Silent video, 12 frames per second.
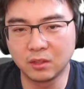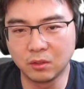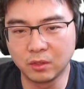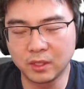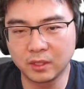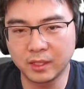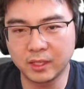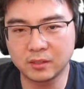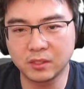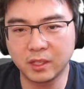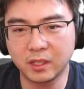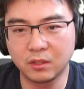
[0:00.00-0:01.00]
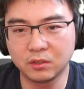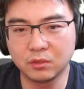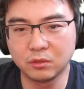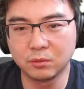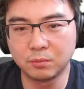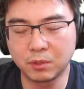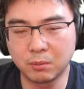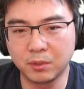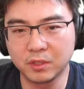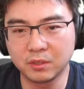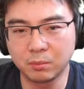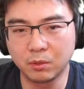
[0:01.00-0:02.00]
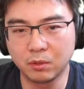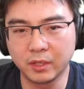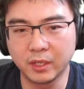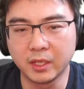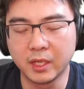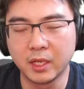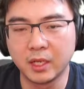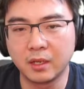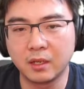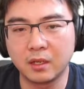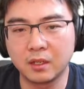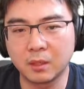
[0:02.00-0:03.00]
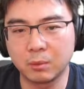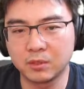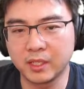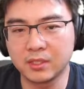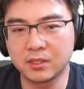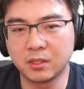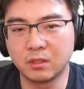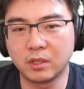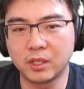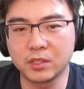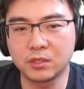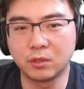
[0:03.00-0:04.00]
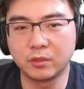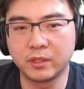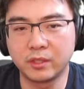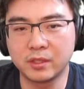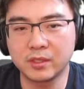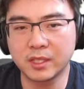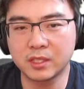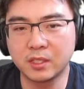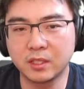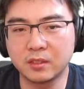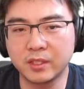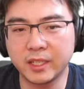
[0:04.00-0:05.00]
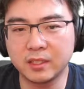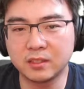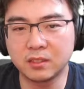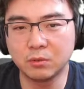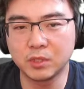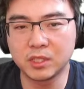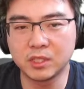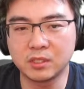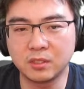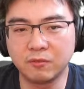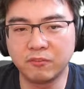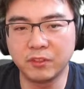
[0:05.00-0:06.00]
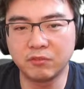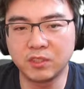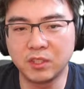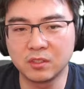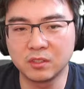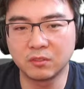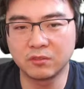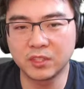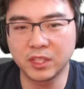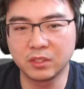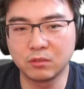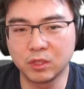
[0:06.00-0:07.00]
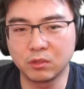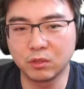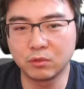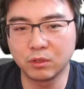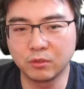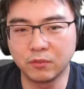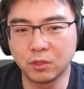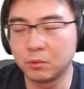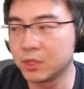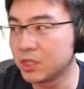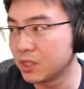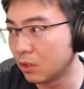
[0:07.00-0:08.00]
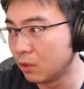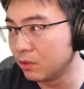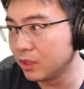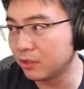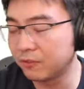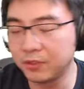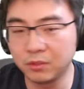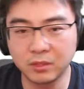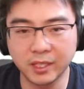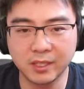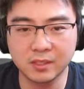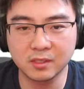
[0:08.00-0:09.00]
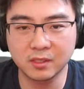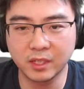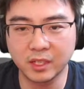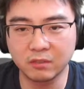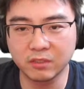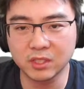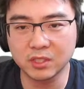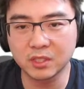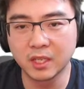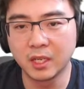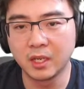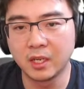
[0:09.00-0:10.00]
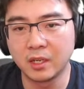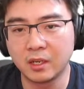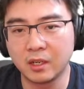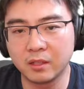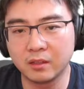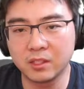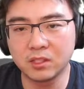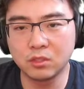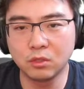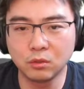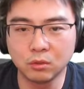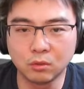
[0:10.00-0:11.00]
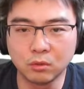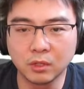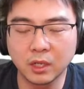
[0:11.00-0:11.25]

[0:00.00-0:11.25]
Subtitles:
looking at how to properly deploy it a couple of days ago, I saw there is actually a date, which is the 15th of January 2024, which is only a few days ahead of us. And this tool,